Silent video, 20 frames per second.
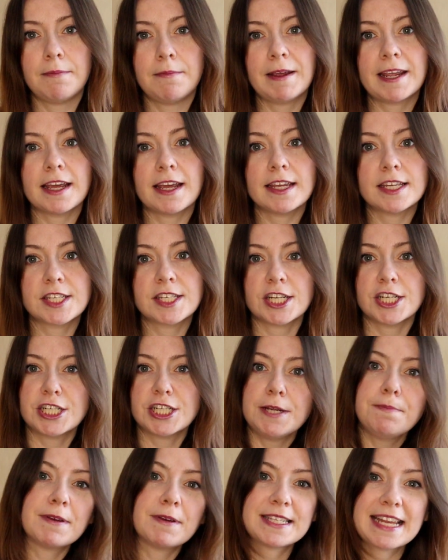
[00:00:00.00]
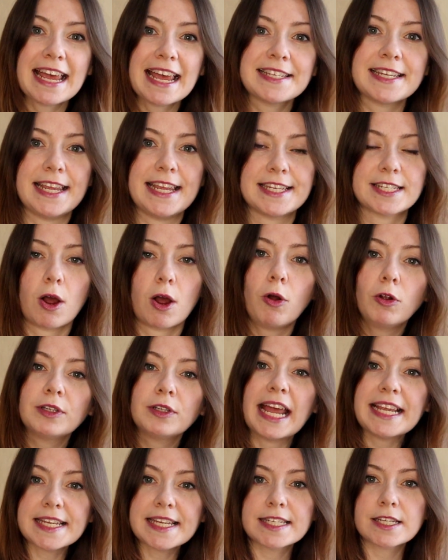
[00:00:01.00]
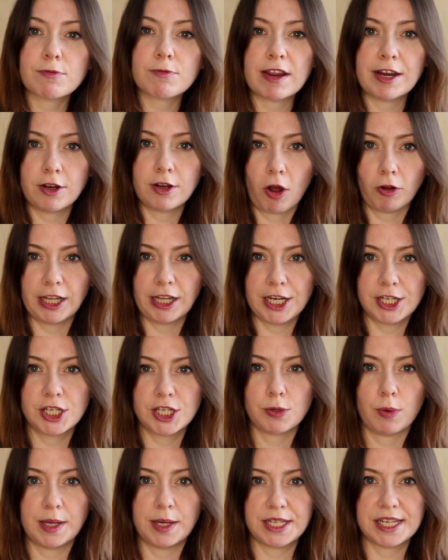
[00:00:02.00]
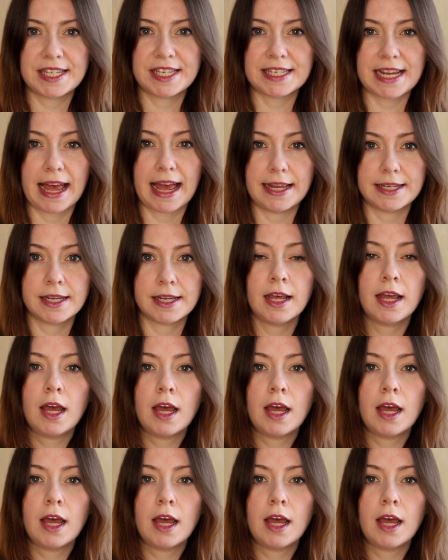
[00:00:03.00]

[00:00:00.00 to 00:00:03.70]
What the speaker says: because she possesses all necessary knowledge to understand